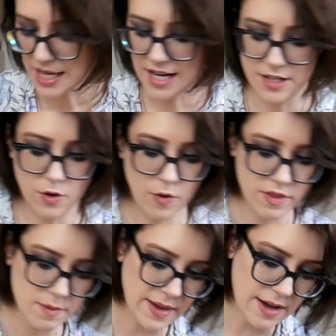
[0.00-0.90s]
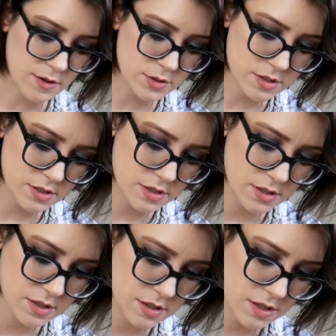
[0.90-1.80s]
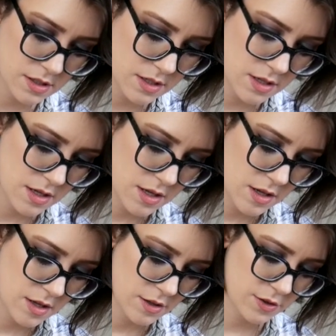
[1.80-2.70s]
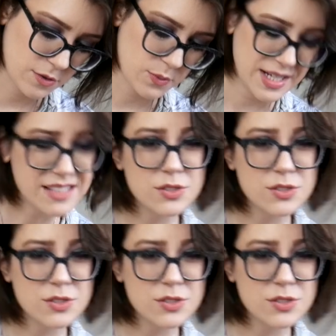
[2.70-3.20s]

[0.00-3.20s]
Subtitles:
And I know that about 3